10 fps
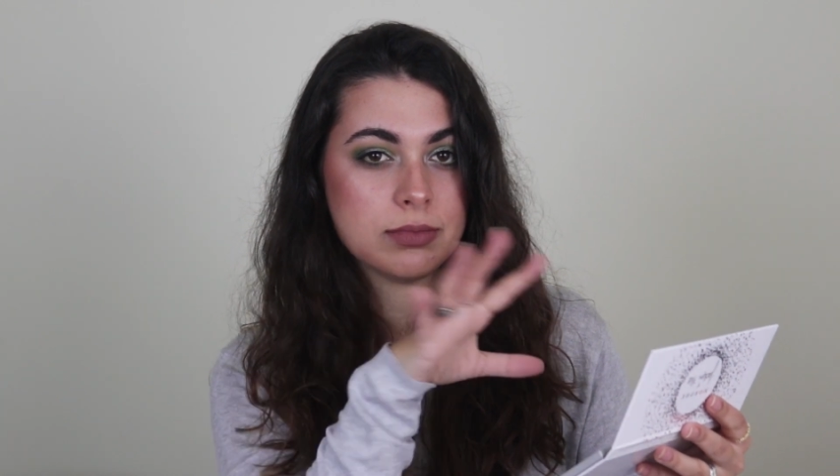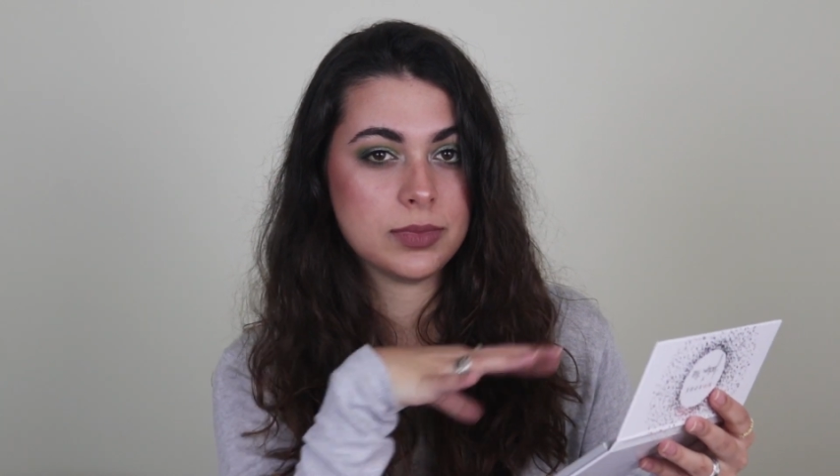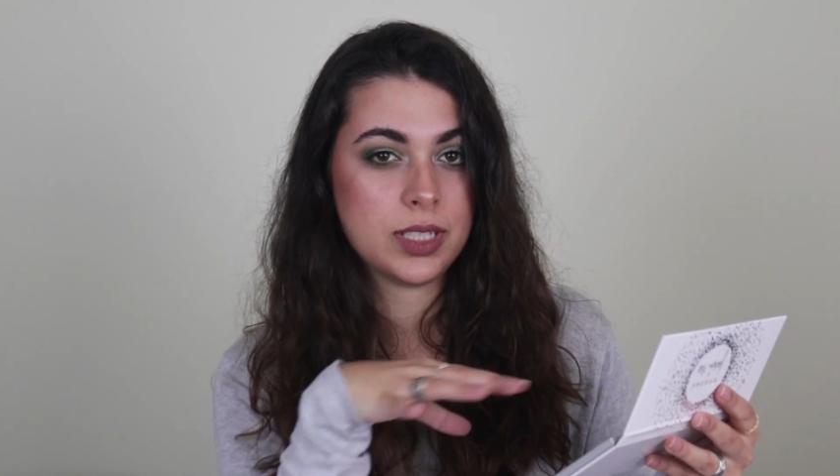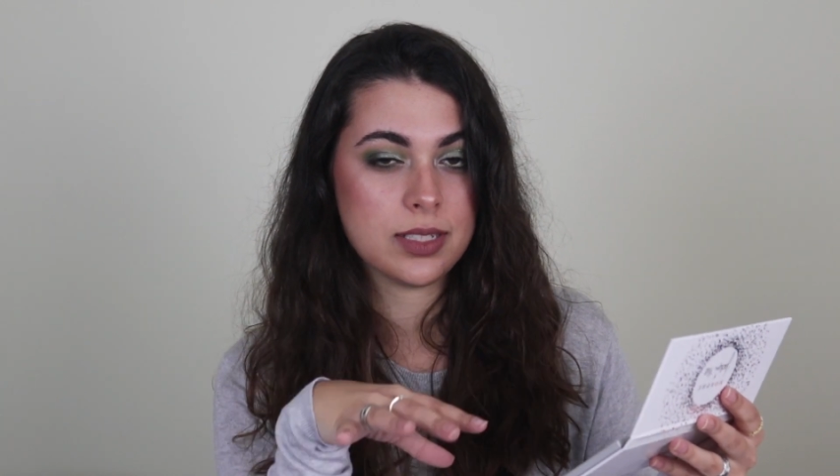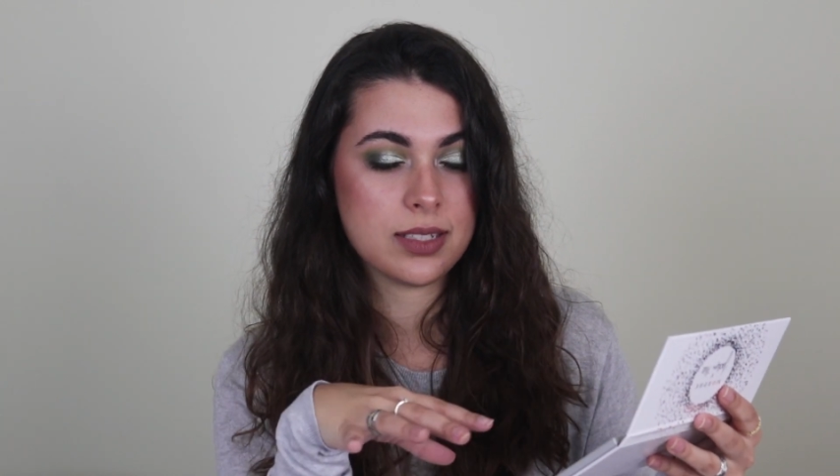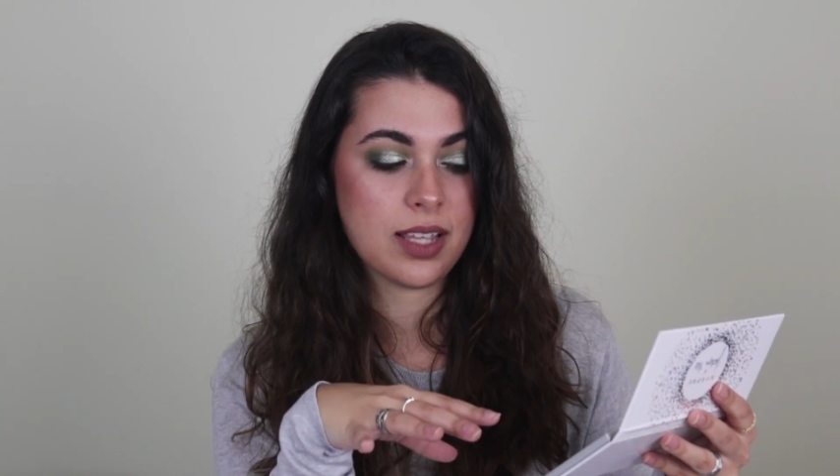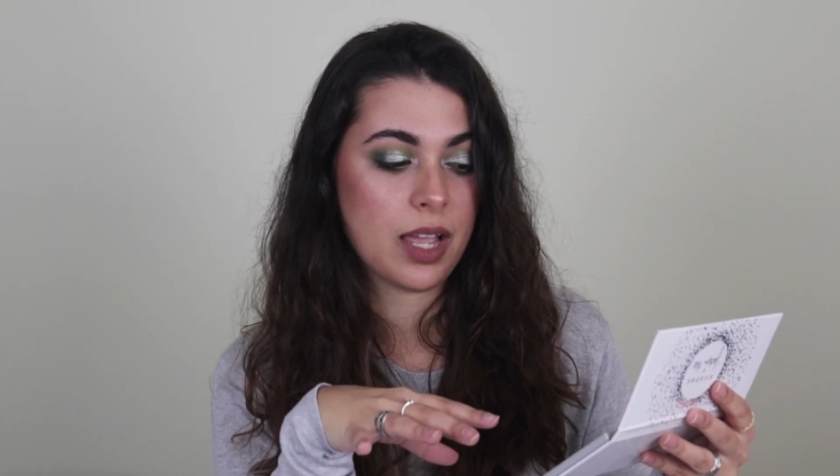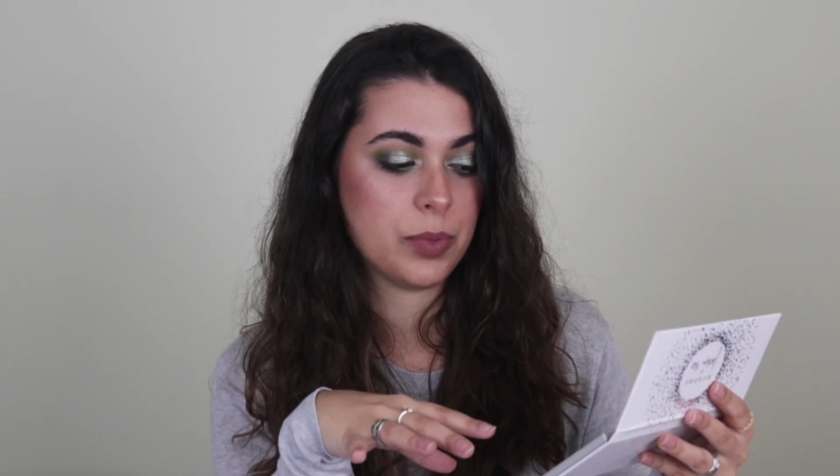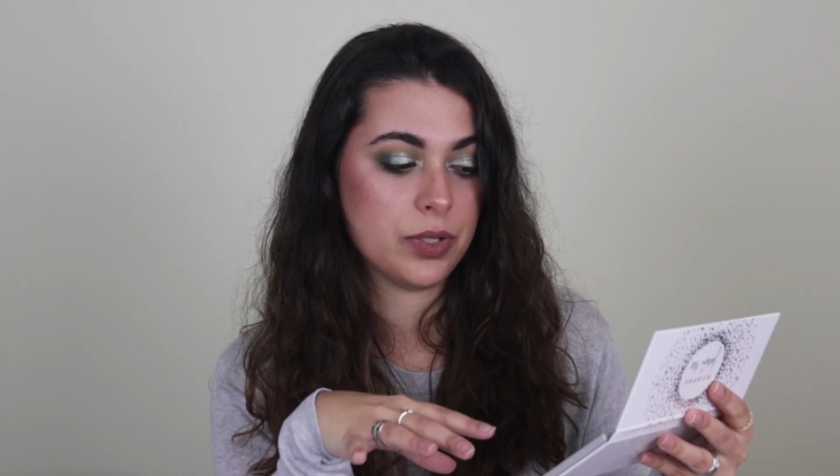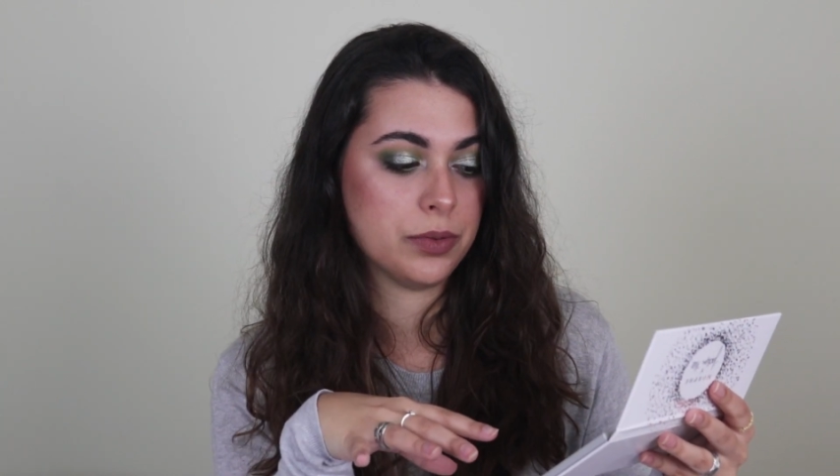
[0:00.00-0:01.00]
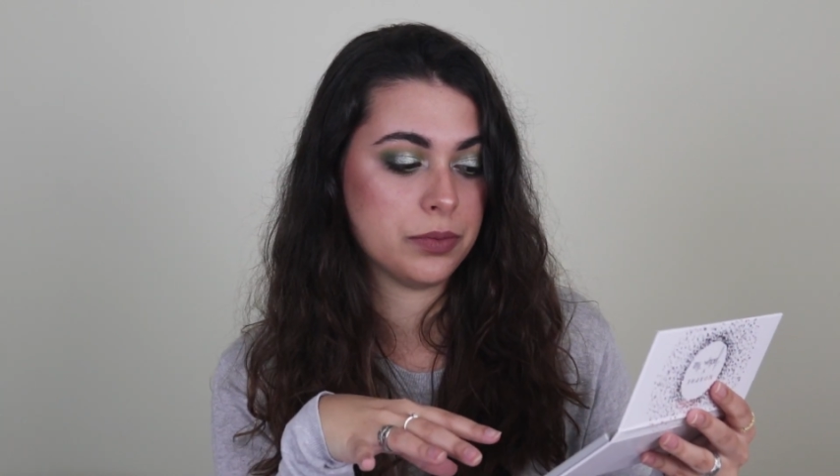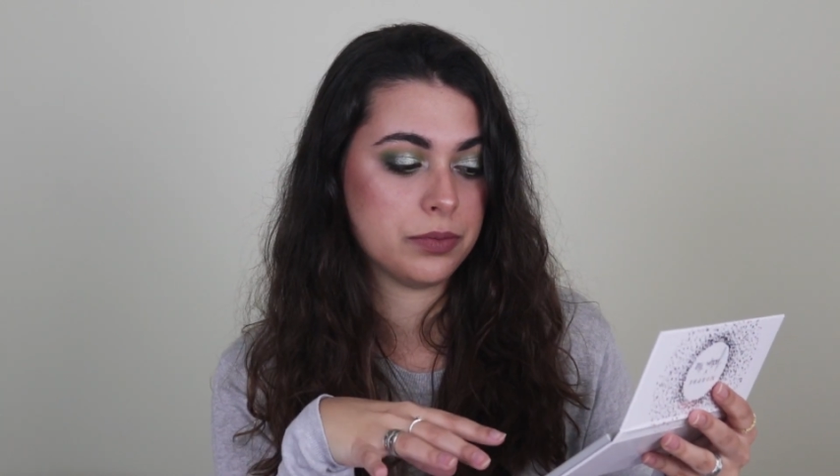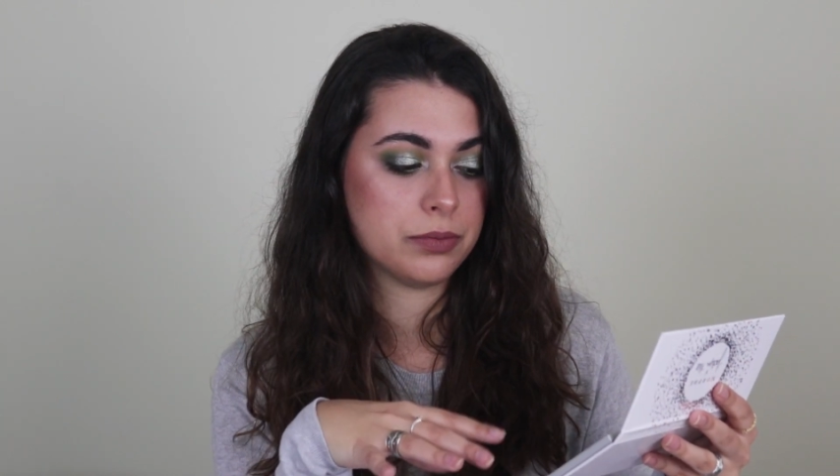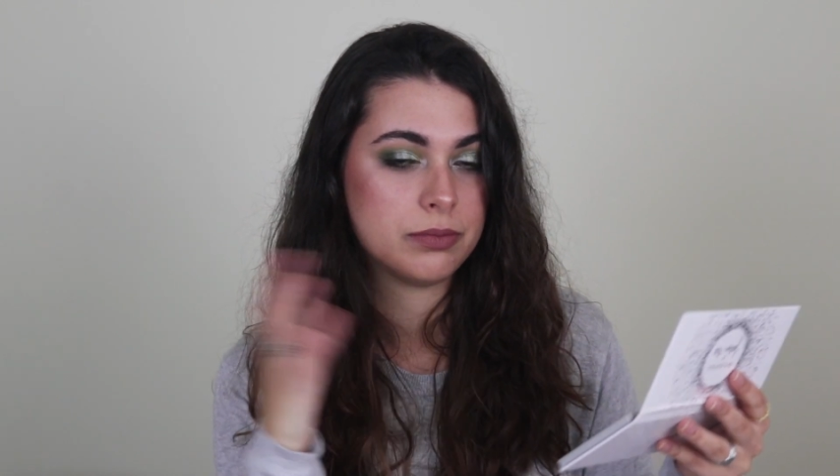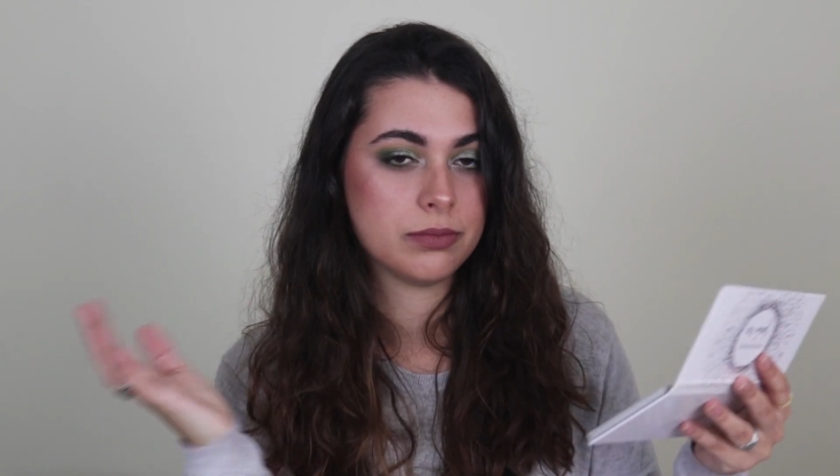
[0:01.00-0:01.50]
this type of
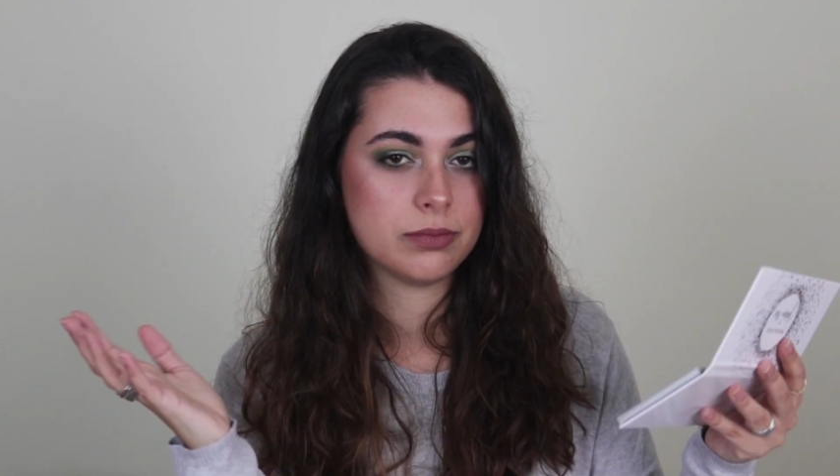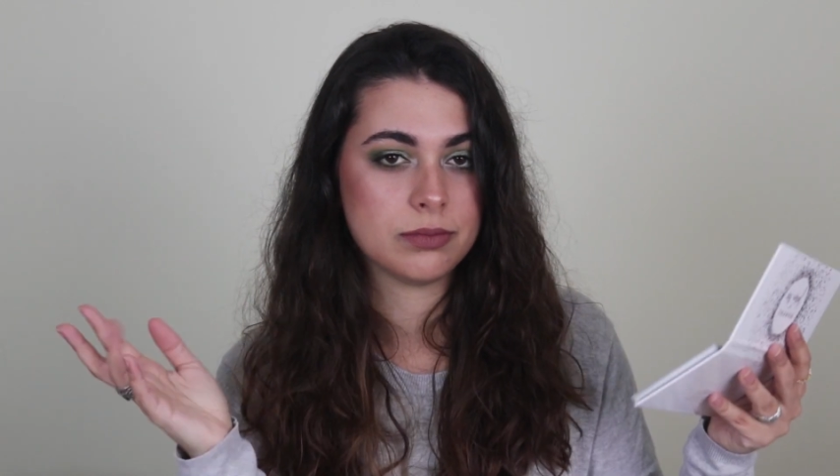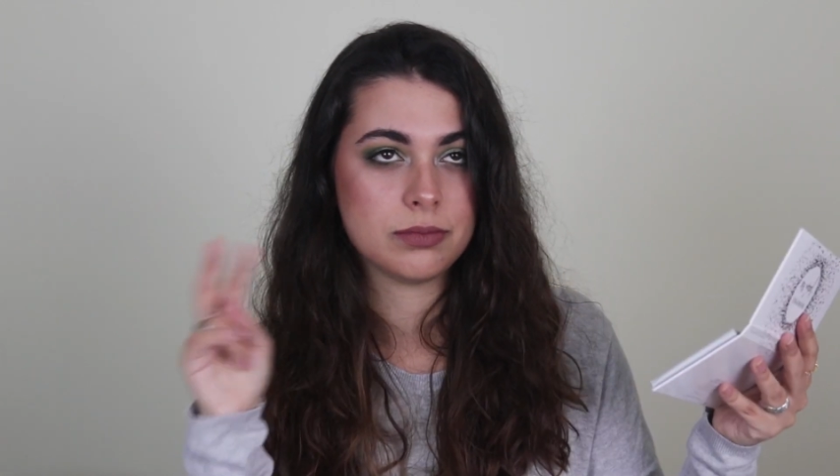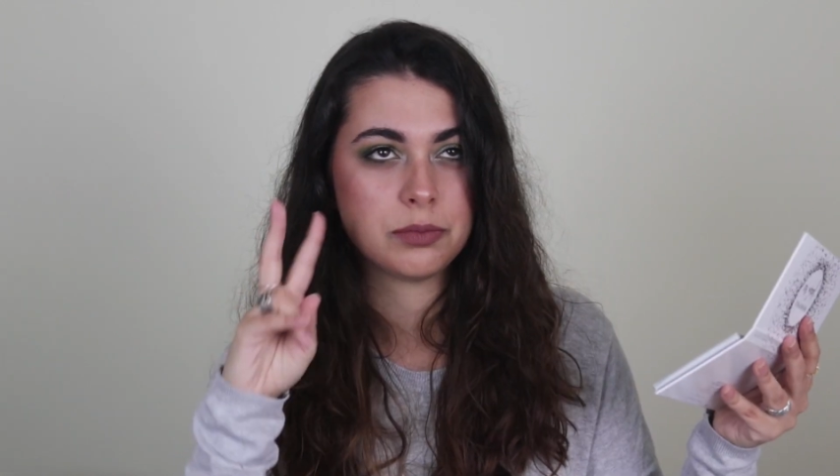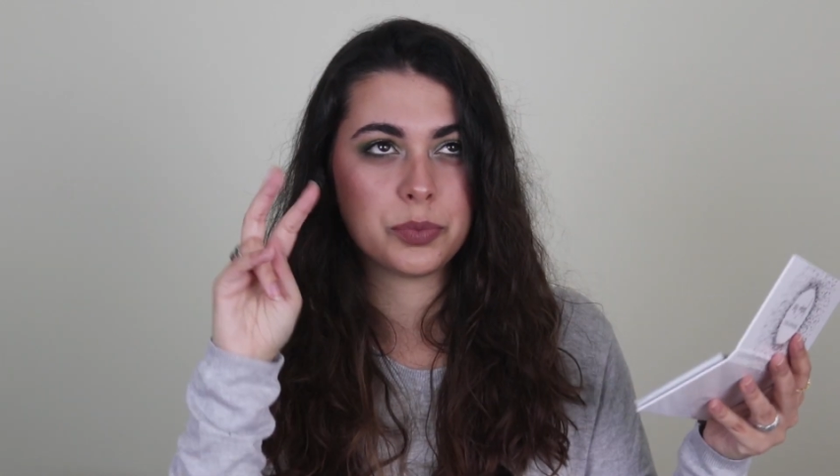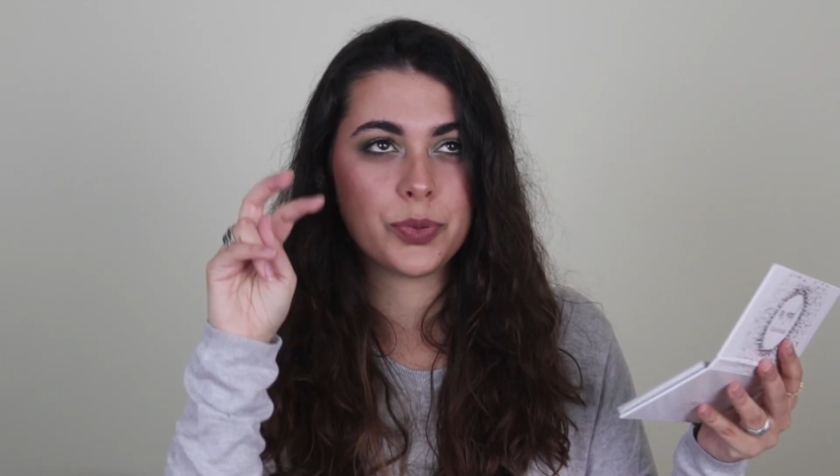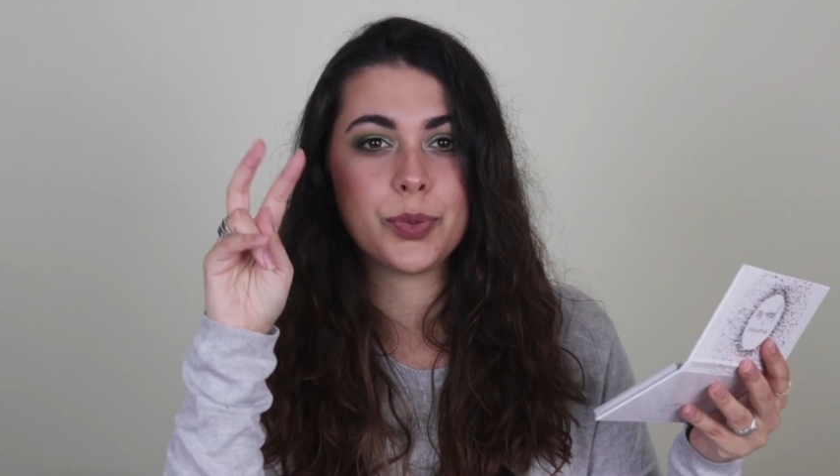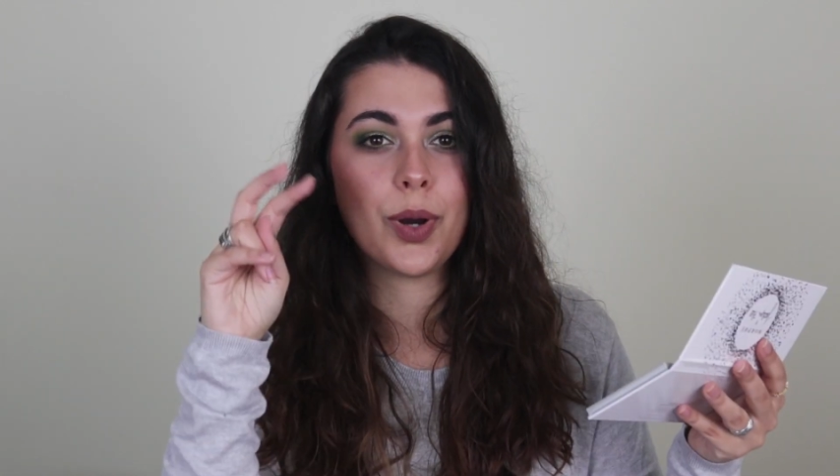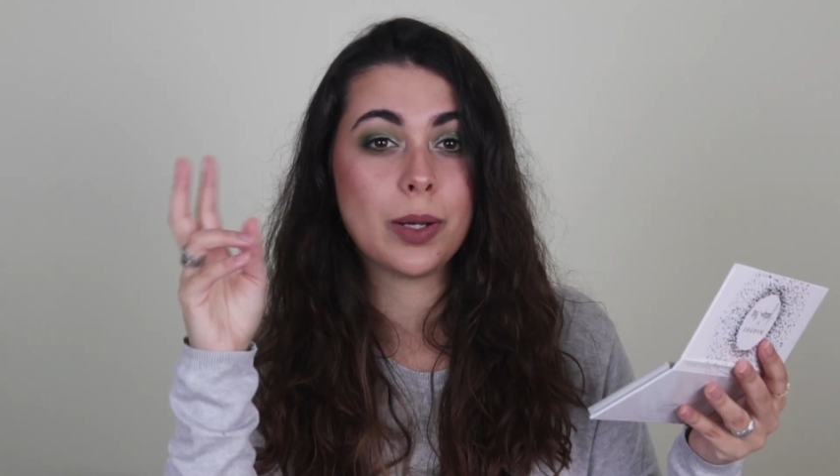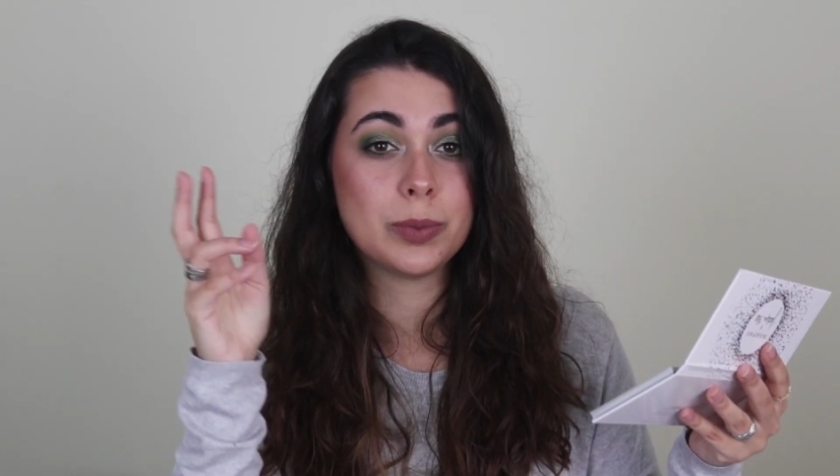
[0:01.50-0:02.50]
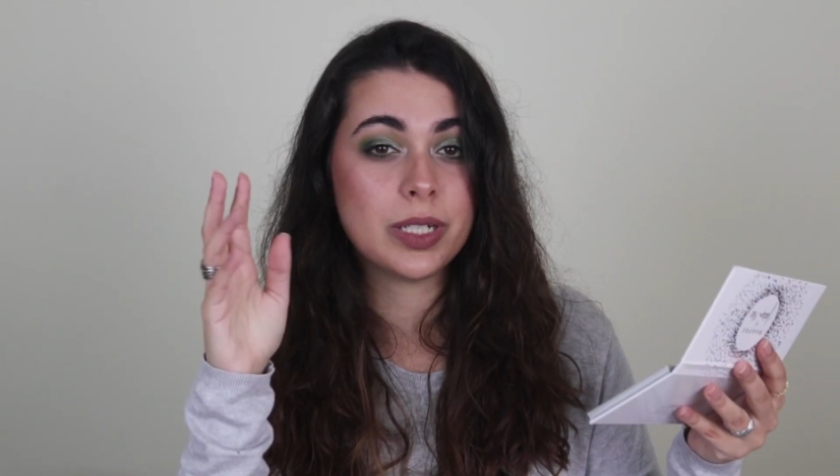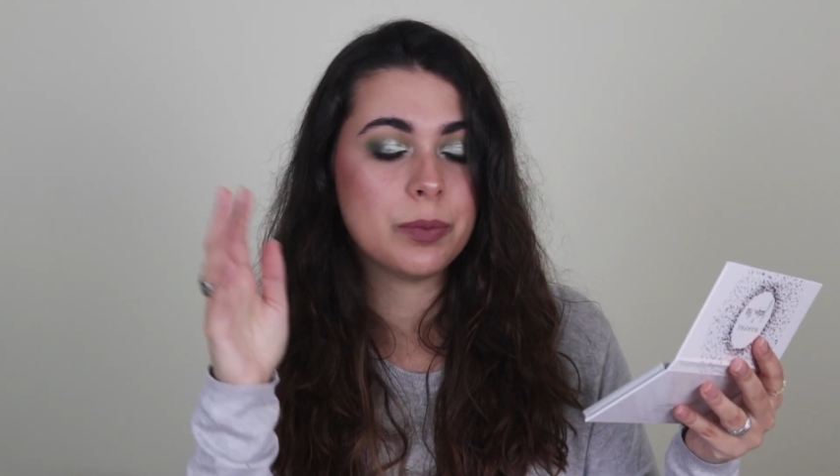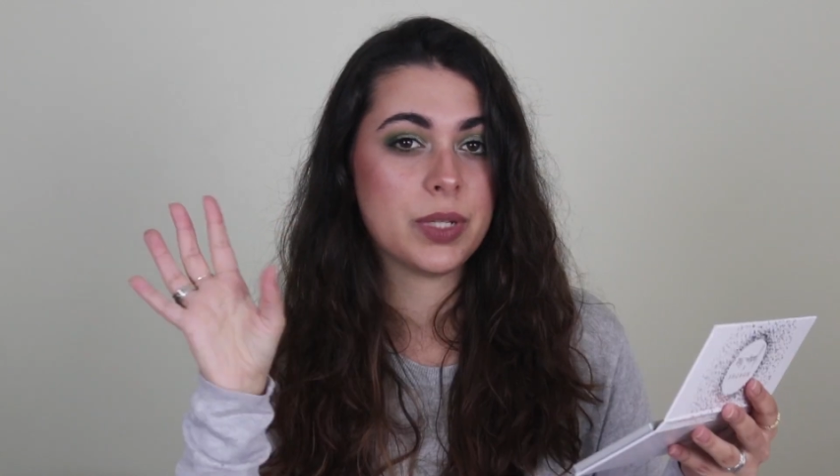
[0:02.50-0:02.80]
problem.